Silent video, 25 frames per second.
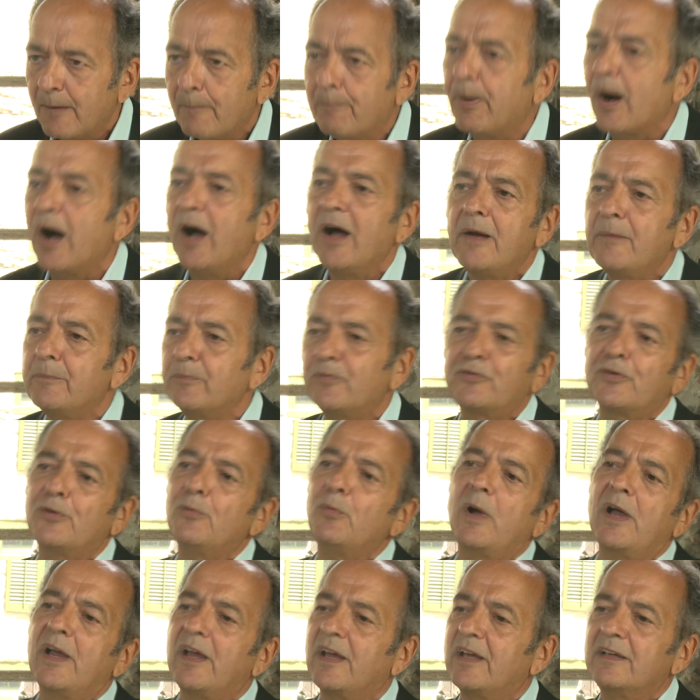Bombs
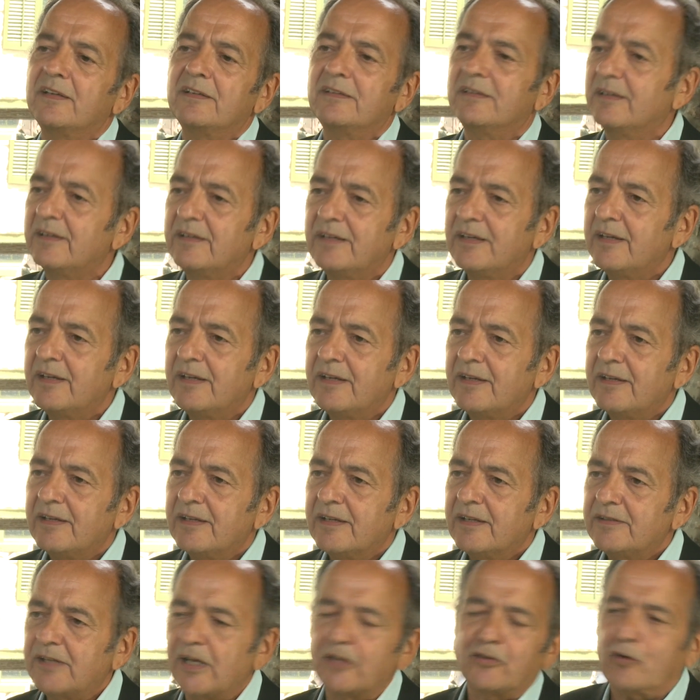away.
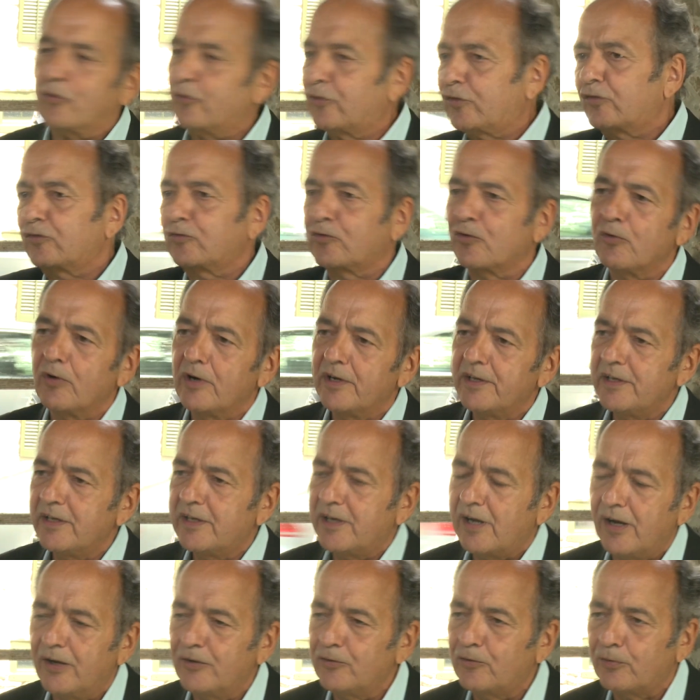They're destroying
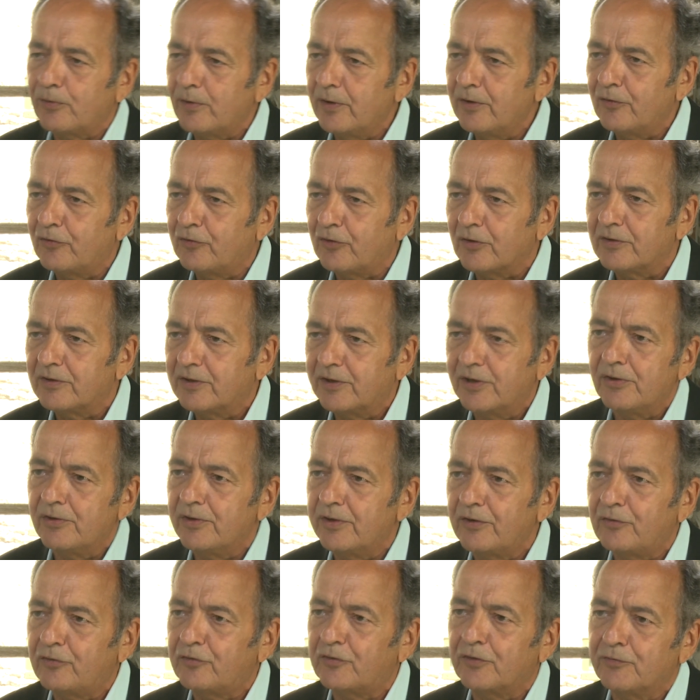countries and
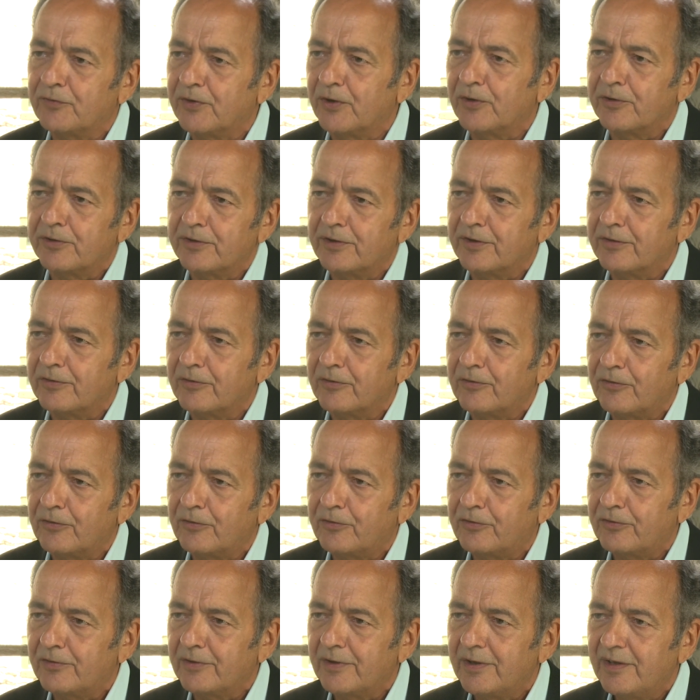killing
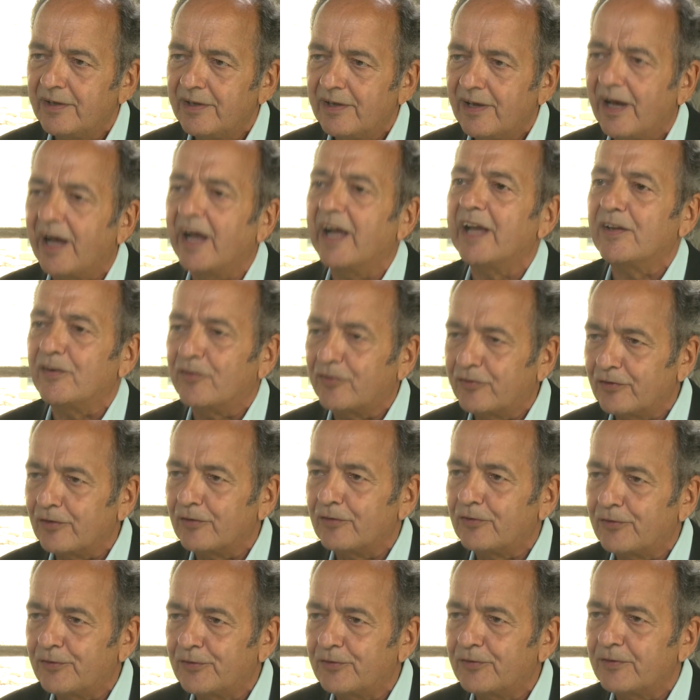civilians.
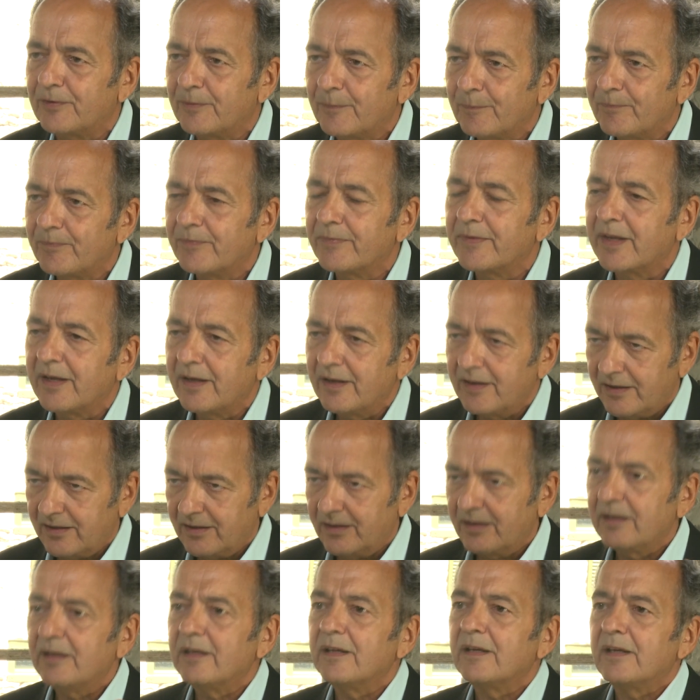ISIS.
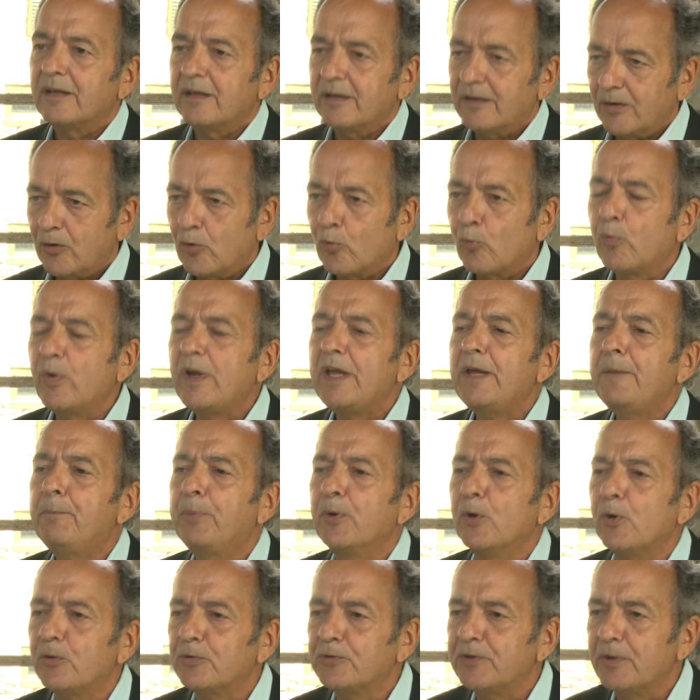
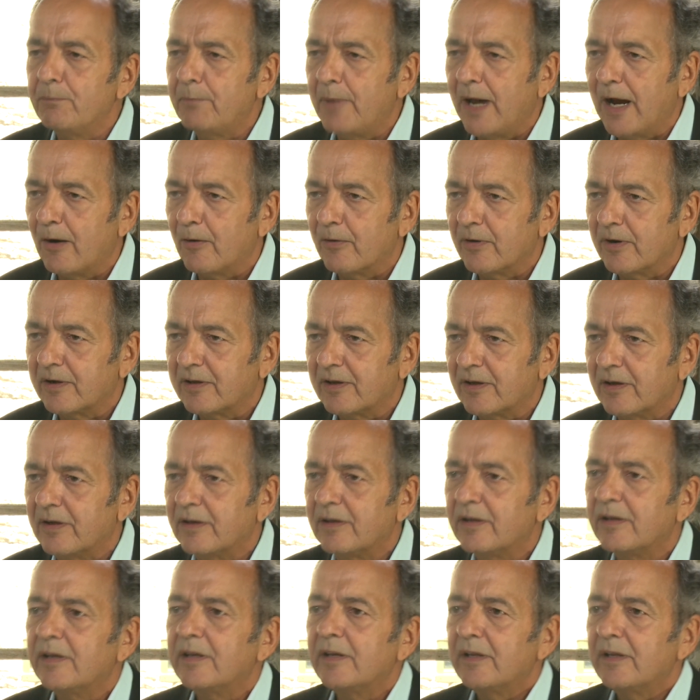Rebuild America.